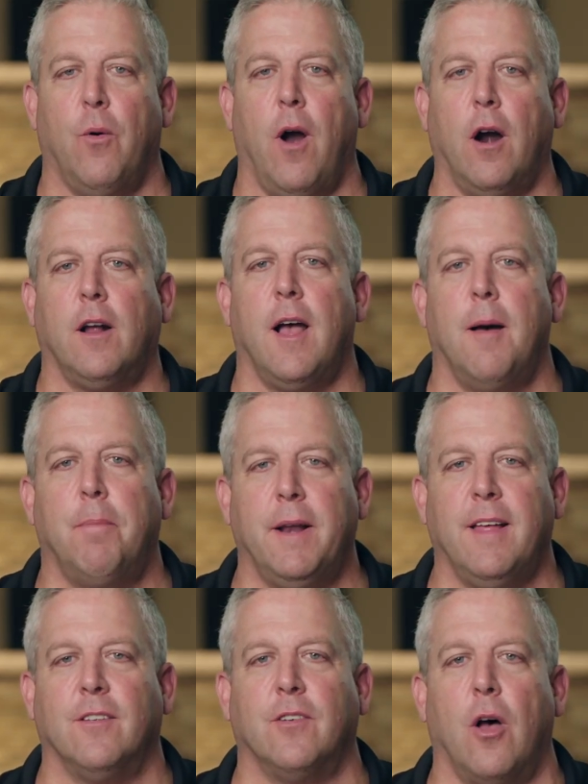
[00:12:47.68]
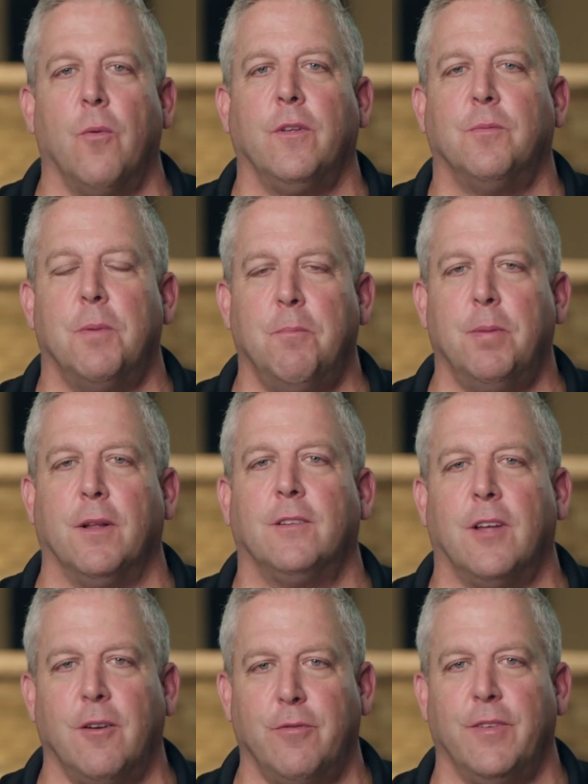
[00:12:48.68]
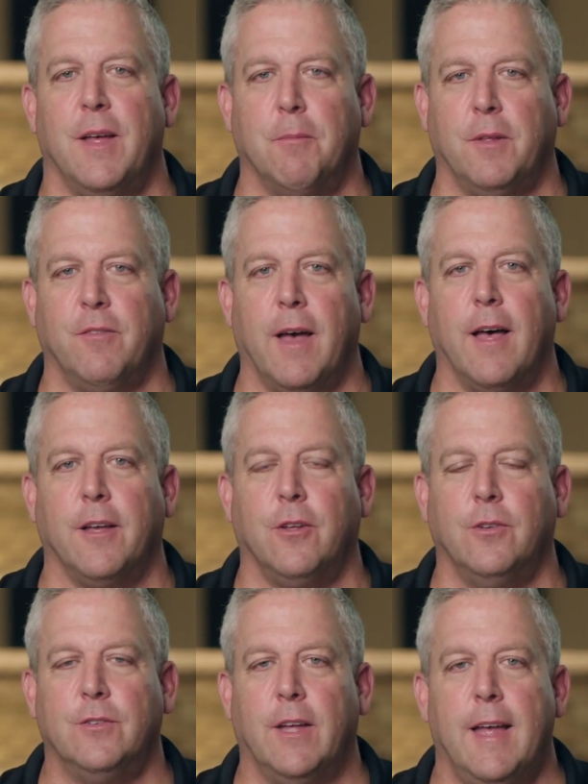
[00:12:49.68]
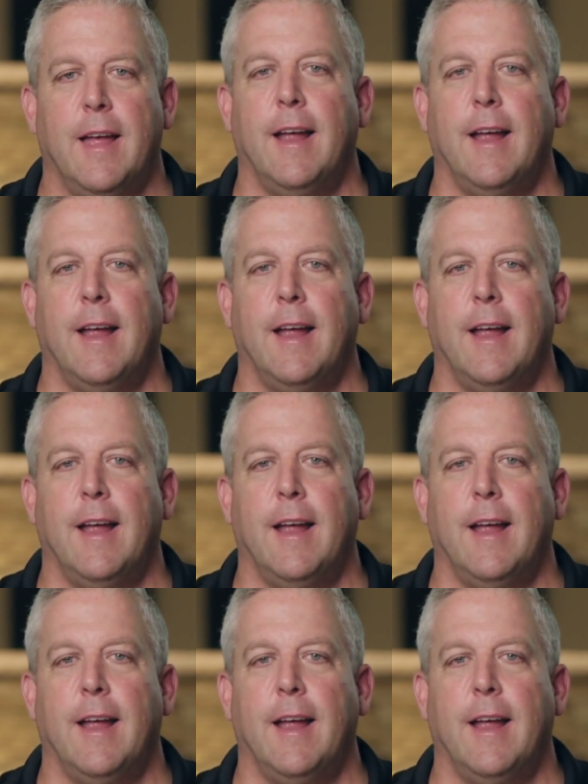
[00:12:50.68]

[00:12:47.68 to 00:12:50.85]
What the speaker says: Our company has always been built on family values